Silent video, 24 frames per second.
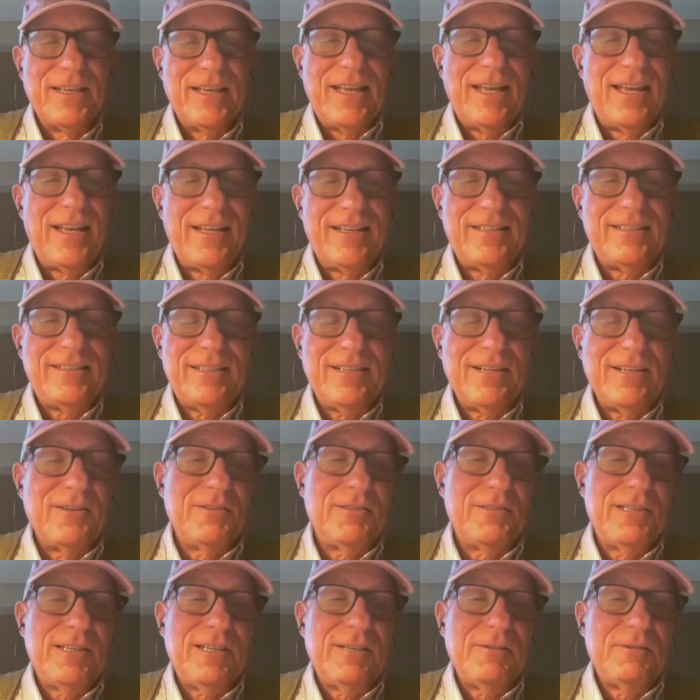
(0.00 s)
And
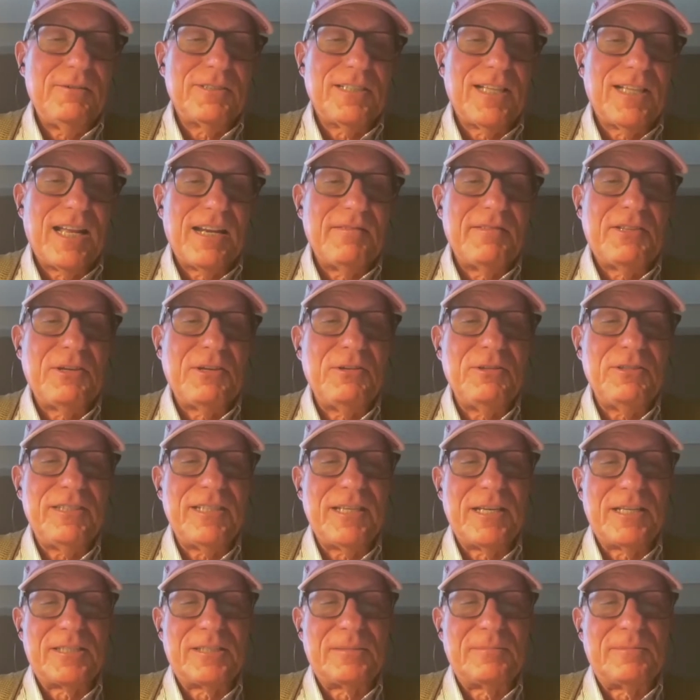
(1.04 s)
it was a lot of
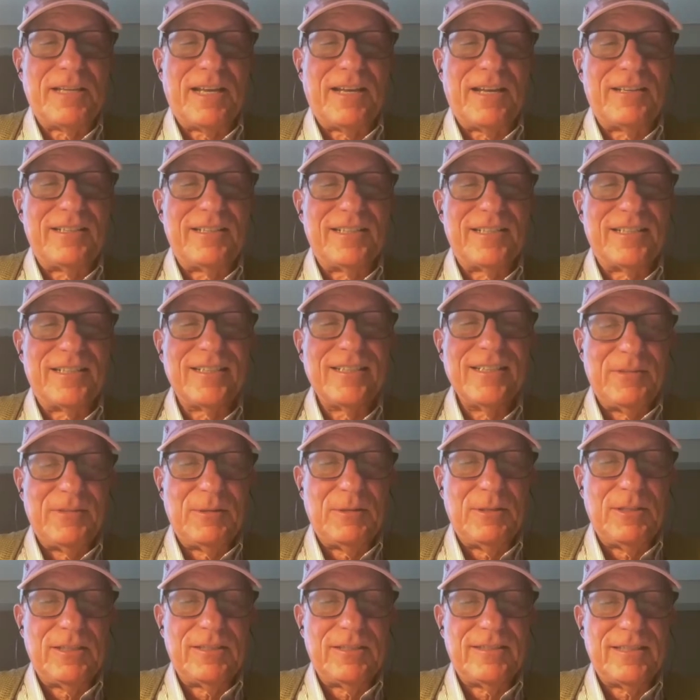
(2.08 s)
enthusiasm down here.
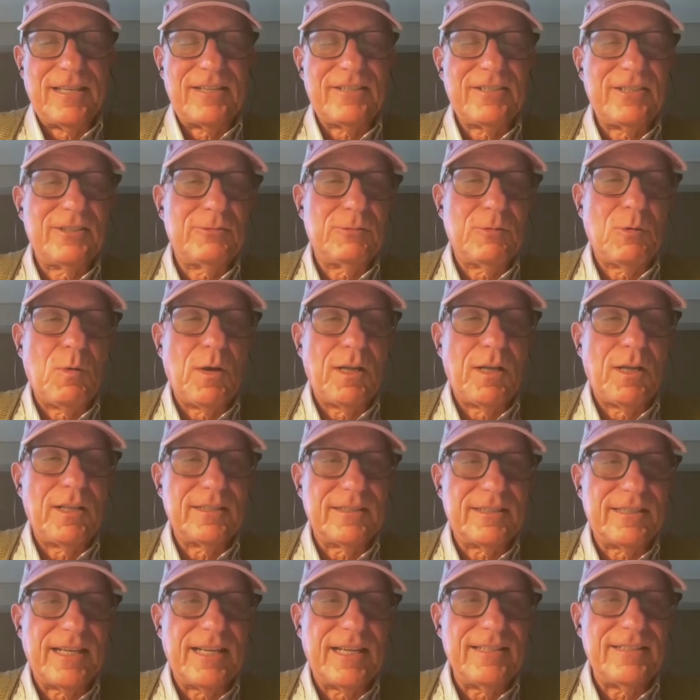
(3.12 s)
The sessions were well
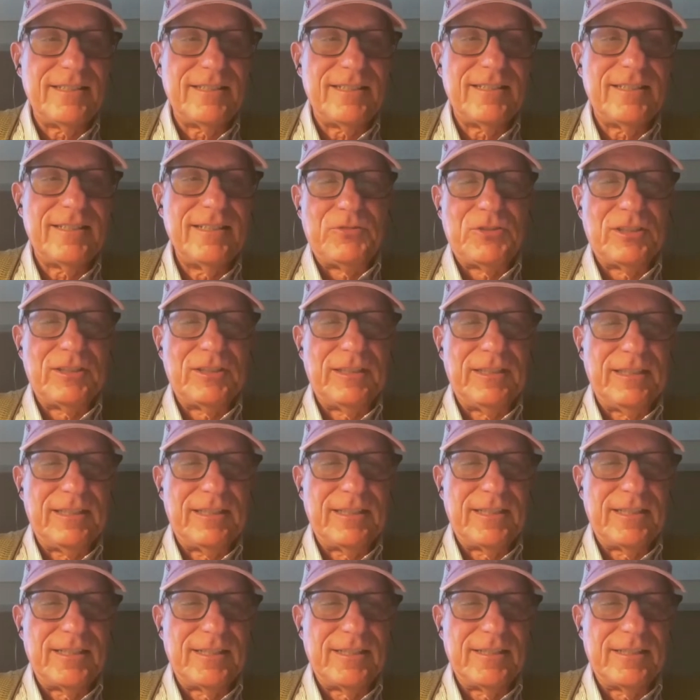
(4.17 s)
attended. Certainly
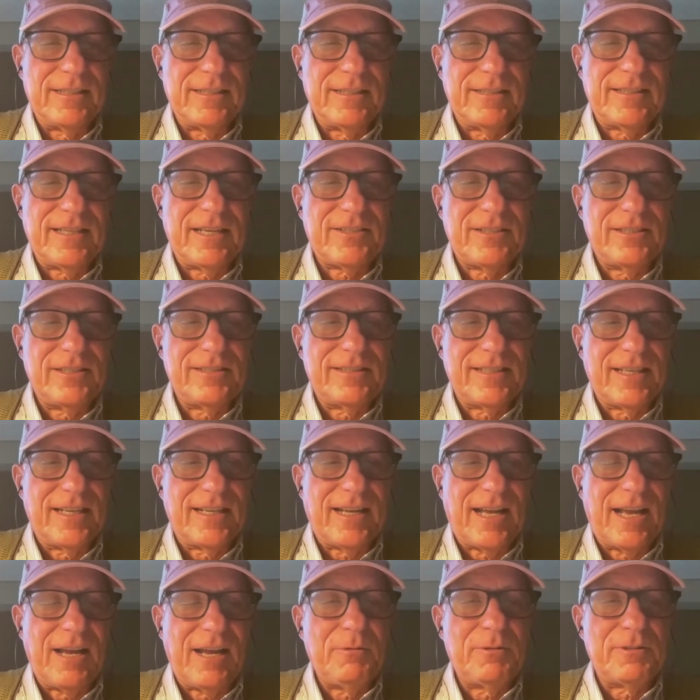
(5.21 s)
the sessions
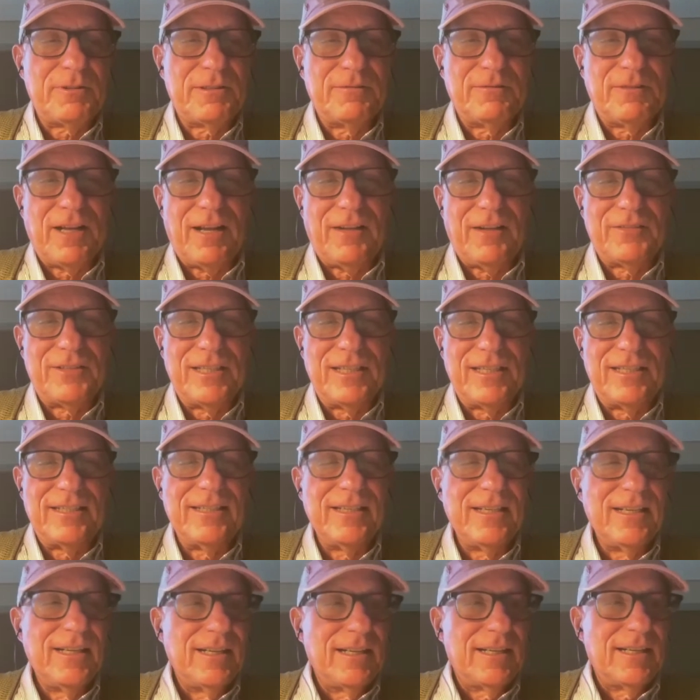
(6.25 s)
that I was involved
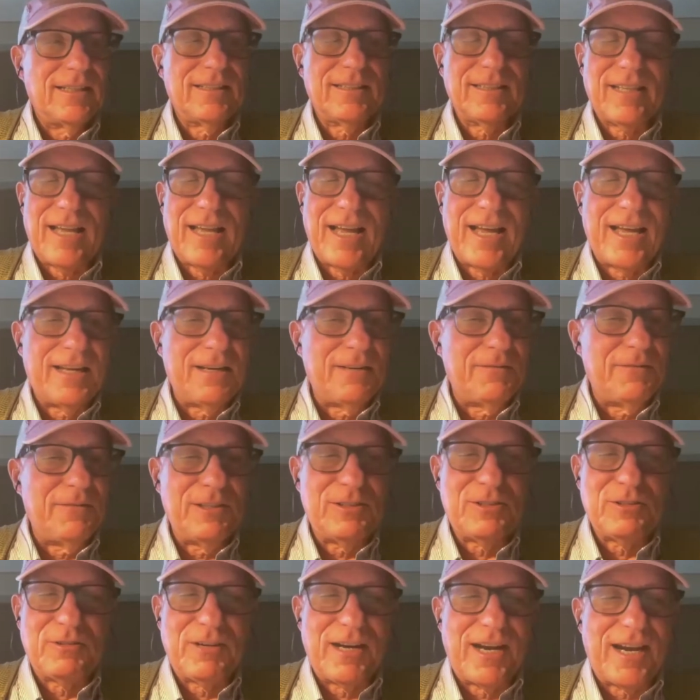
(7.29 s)
in, a lot of
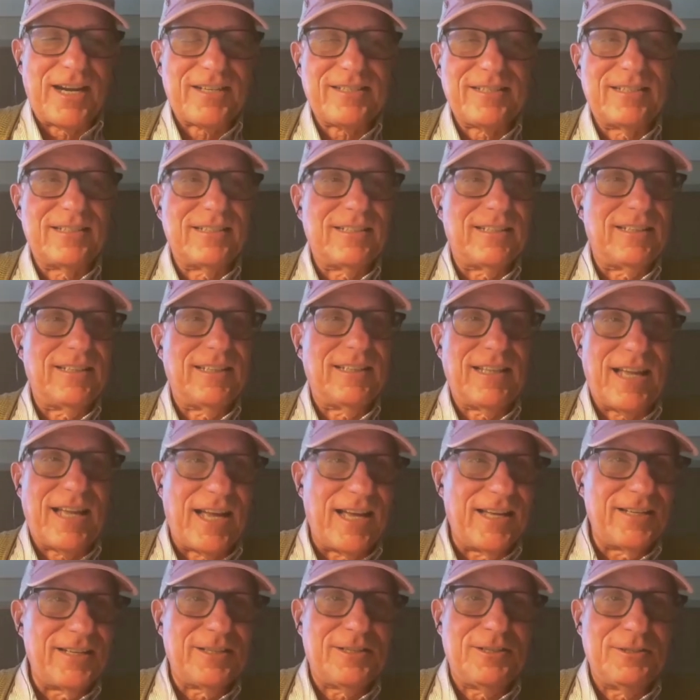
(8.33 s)
interaction, a
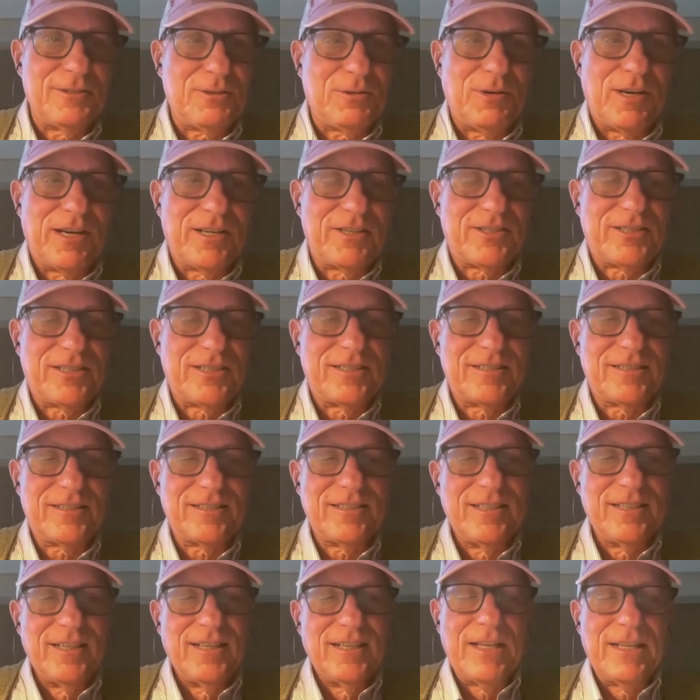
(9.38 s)
lot of good questions,
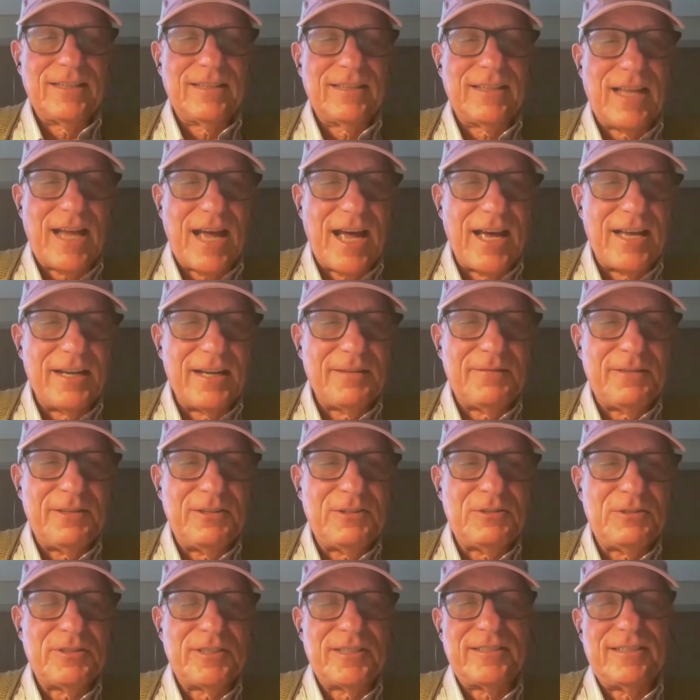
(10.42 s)
a lot of
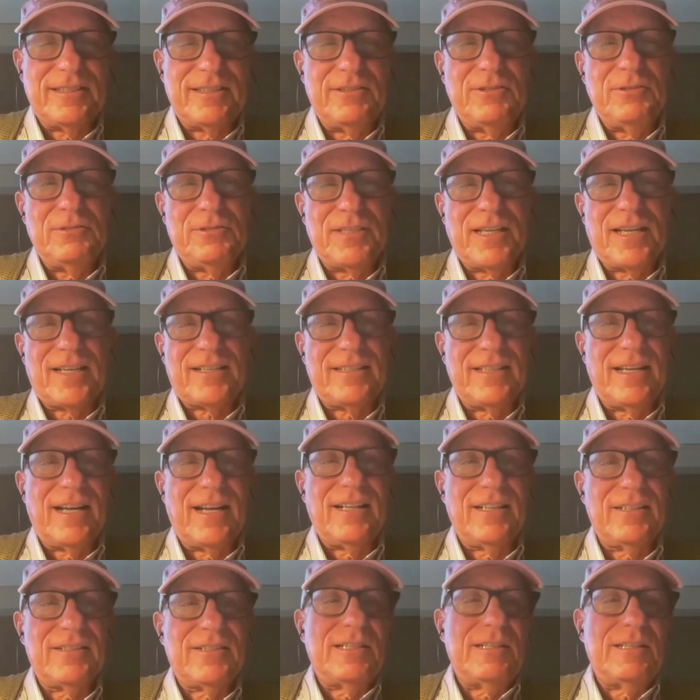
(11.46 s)
interest in new
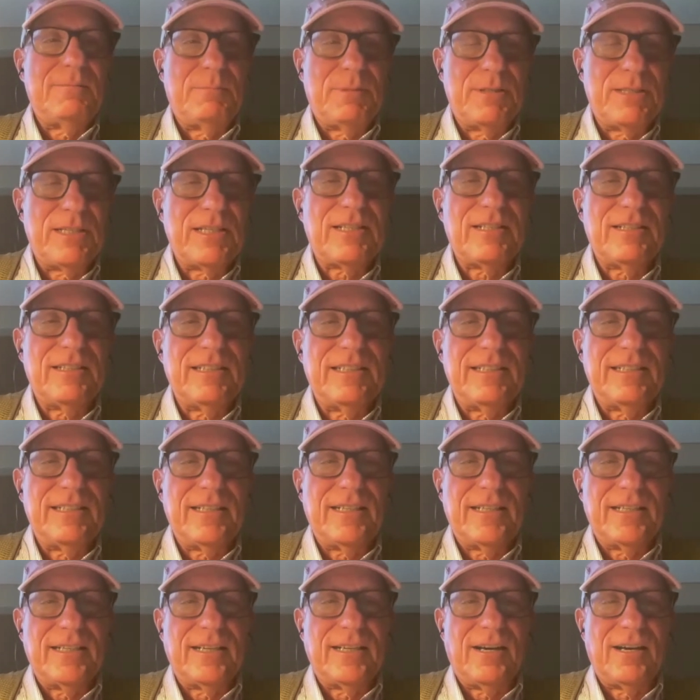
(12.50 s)
technology, particularly
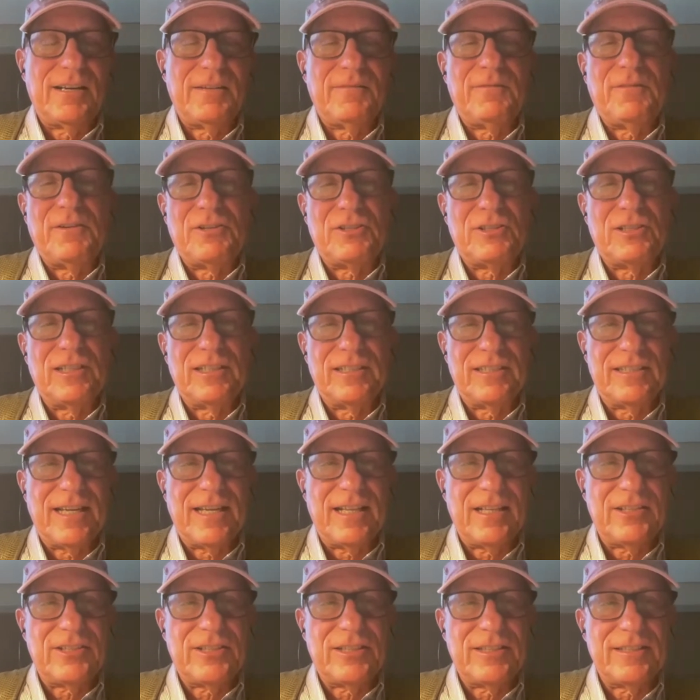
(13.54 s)
artificial
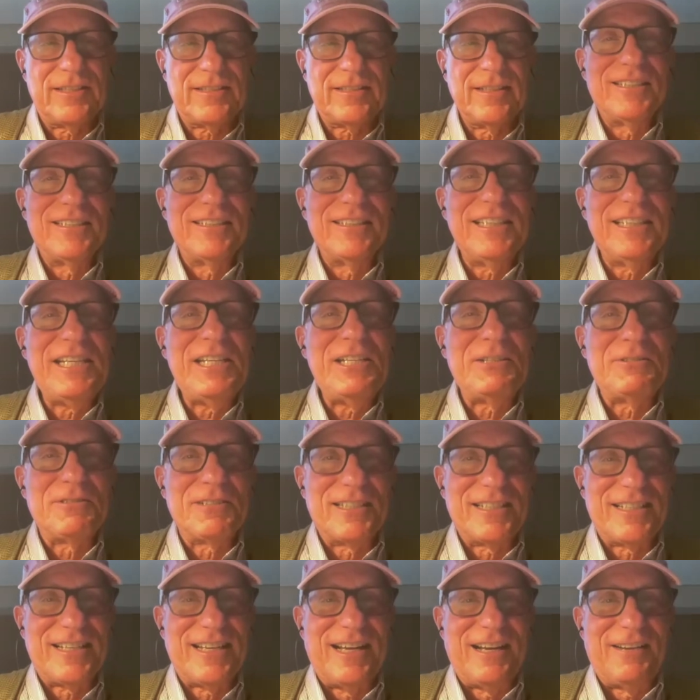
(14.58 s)
intelligence. The leader
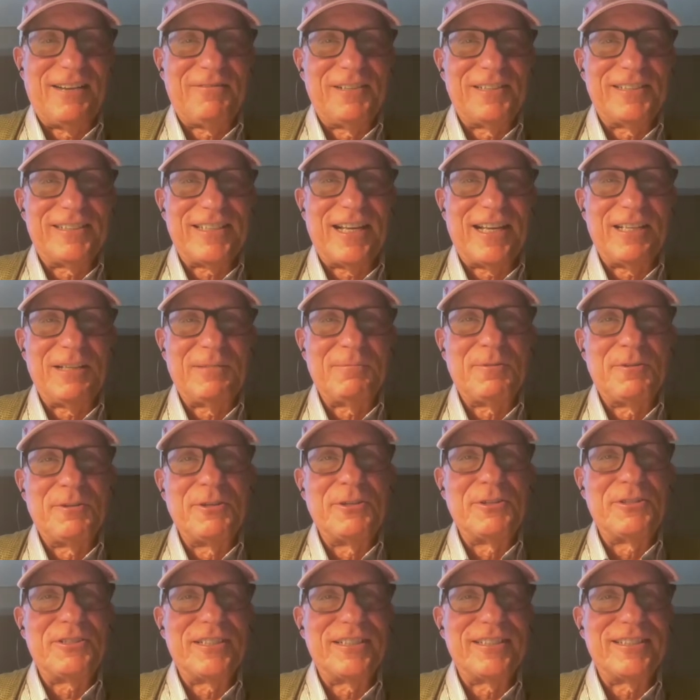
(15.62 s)
of the conference, Alan
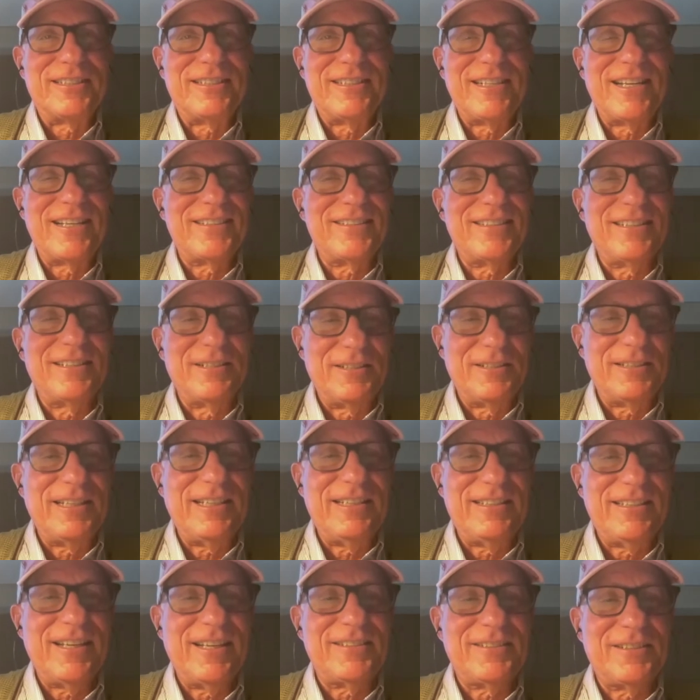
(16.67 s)
Baruch, is just
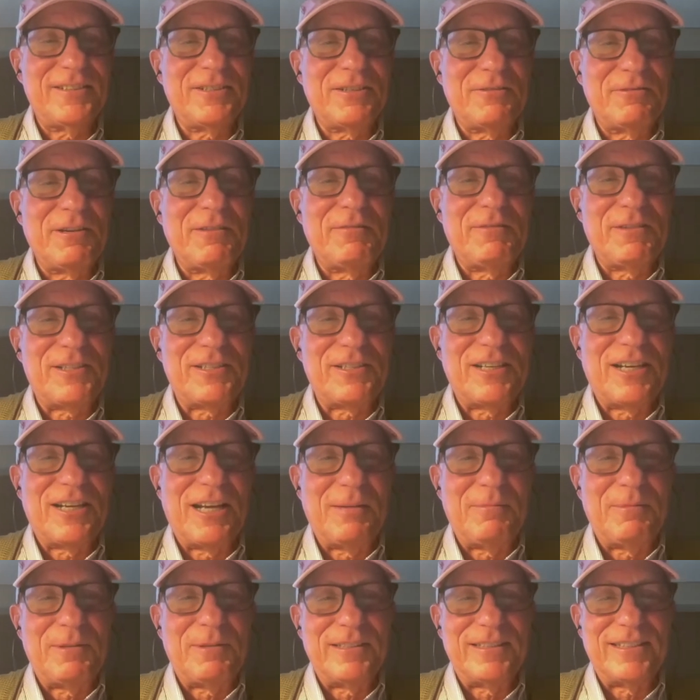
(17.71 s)
he does a terrific
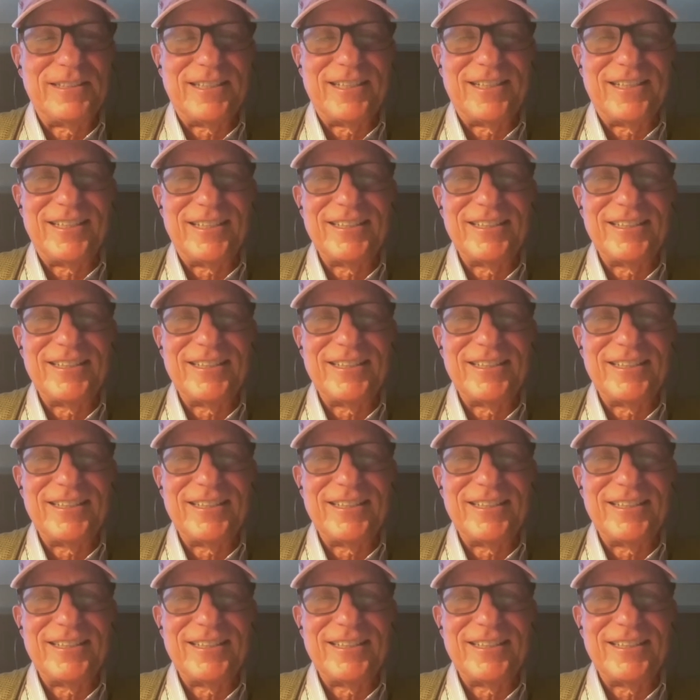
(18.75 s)
job, and